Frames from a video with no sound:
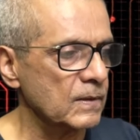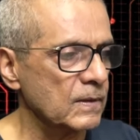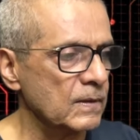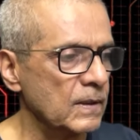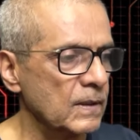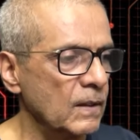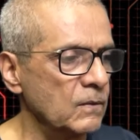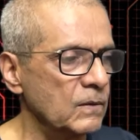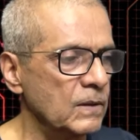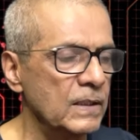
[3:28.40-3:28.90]

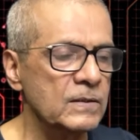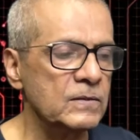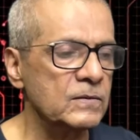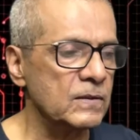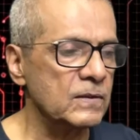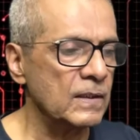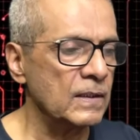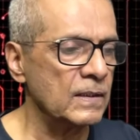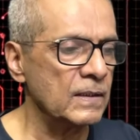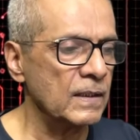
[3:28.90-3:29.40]
now let's
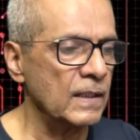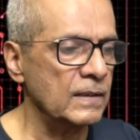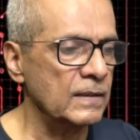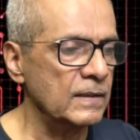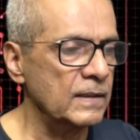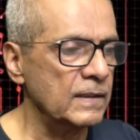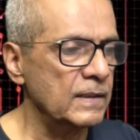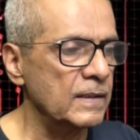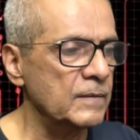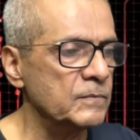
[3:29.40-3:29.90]
run
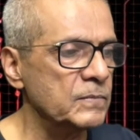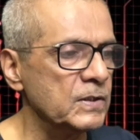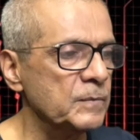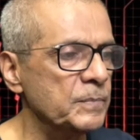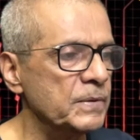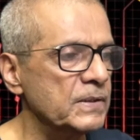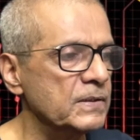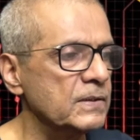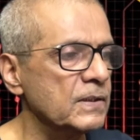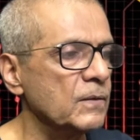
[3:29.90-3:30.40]
the
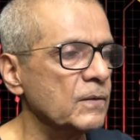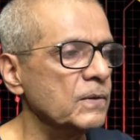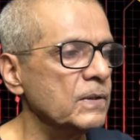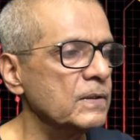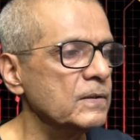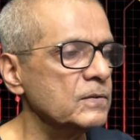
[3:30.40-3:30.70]
MCP server.